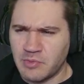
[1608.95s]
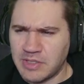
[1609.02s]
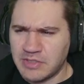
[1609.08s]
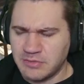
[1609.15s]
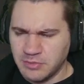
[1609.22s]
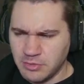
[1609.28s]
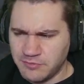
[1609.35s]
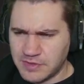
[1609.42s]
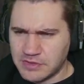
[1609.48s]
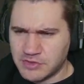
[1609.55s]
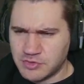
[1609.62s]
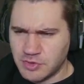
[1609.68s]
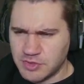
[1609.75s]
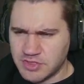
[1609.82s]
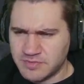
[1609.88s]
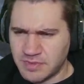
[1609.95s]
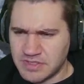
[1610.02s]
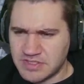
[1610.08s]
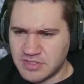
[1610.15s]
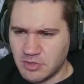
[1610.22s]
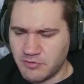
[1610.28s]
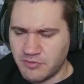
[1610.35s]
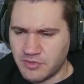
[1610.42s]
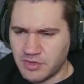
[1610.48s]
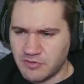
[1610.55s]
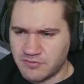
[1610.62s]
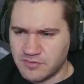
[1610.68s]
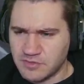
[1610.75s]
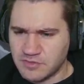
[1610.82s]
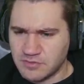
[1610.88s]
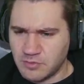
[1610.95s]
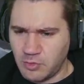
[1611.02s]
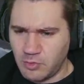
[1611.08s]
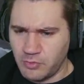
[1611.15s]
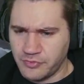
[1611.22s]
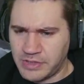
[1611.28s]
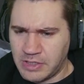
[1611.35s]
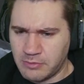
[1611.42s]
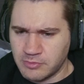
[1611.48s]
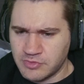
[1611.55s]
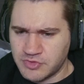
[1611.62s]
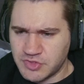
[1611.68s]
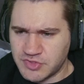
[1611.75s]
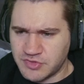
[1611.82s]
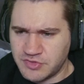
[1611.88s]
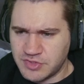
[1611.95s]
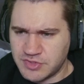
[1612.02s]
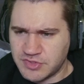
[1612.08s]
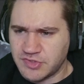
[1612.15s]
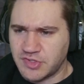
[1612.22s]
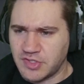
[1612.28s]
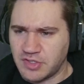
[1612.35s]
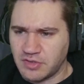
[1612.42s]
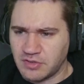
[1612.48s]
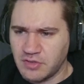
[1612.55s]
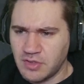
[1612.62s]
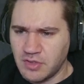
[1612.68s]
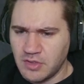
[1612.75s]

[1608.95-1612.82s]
I don't know if I trust myself enough to hold out with just this thing.